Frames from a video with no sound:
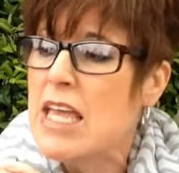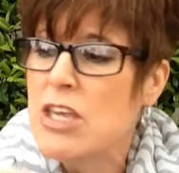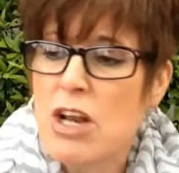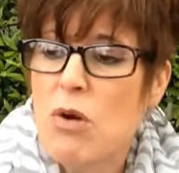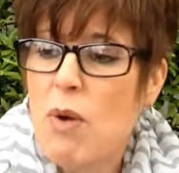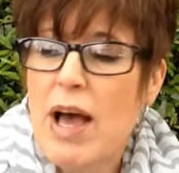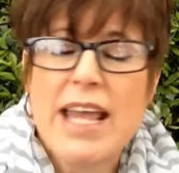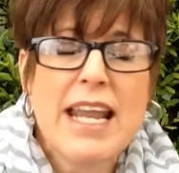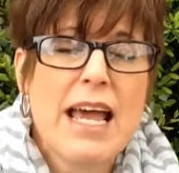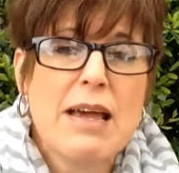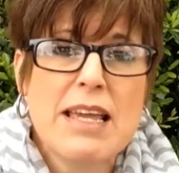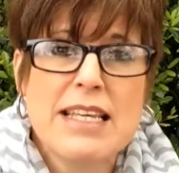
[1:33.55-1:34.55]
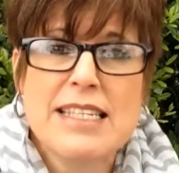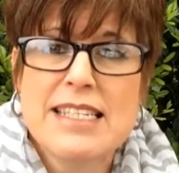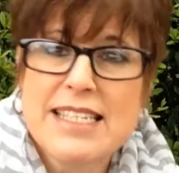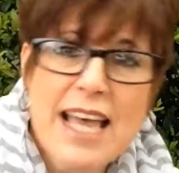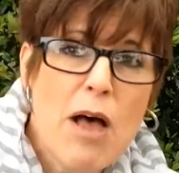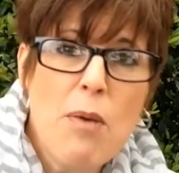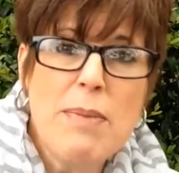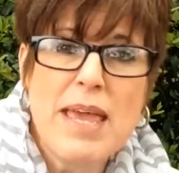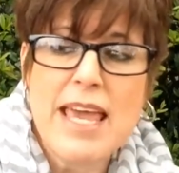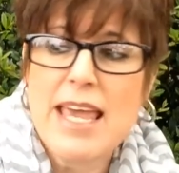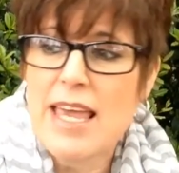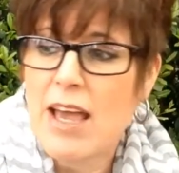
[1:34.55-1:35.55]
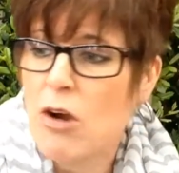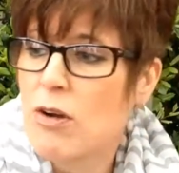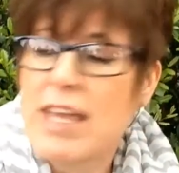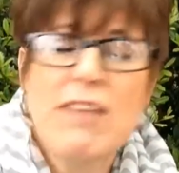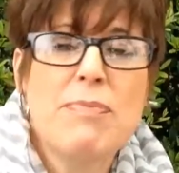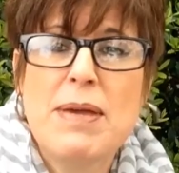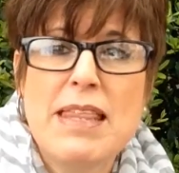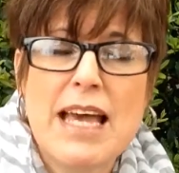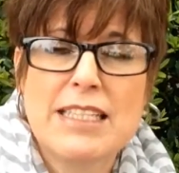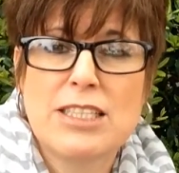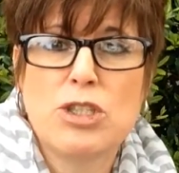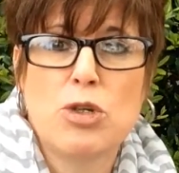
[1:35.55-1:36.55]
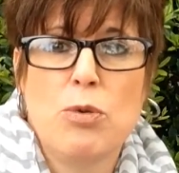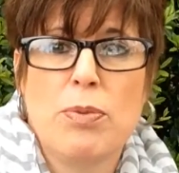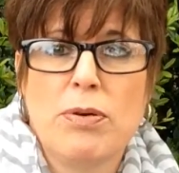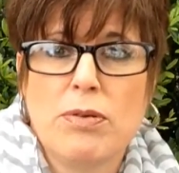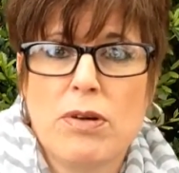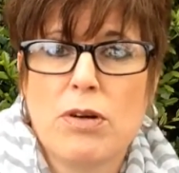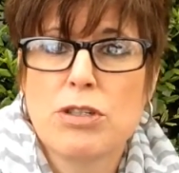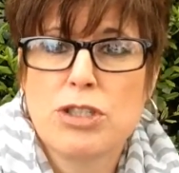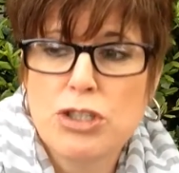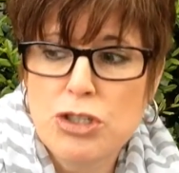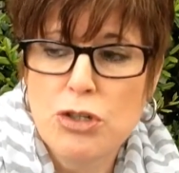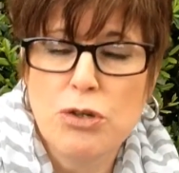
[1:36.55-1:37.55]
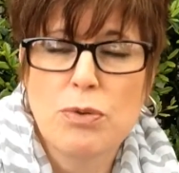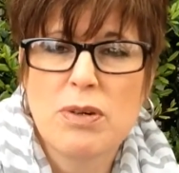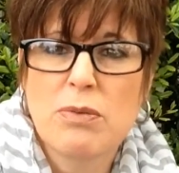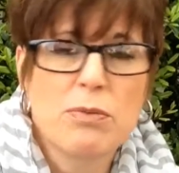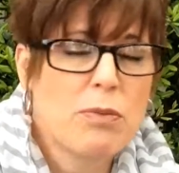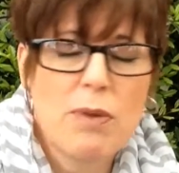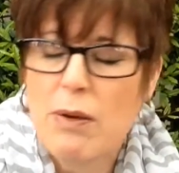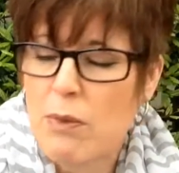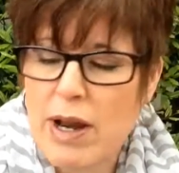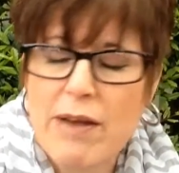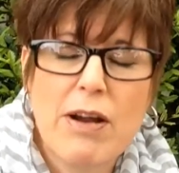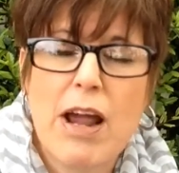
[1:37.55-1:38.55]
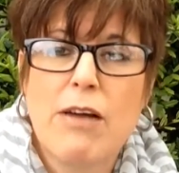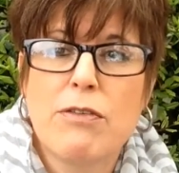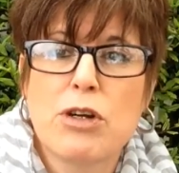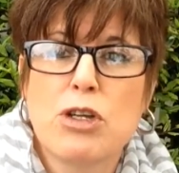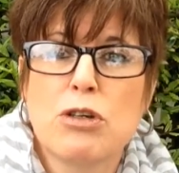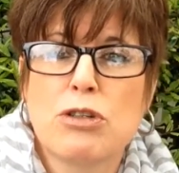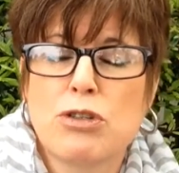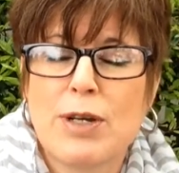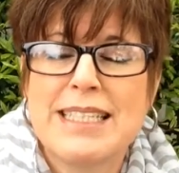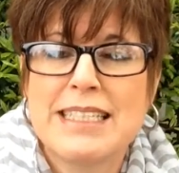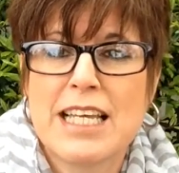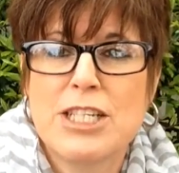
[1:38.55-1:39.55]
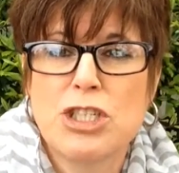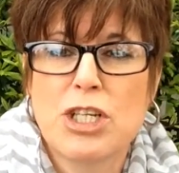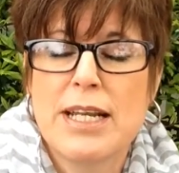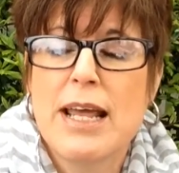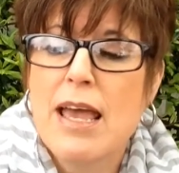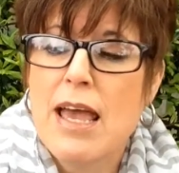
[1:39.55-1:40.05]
you know what, sell me or give me that soup or stew, whatever, however your translation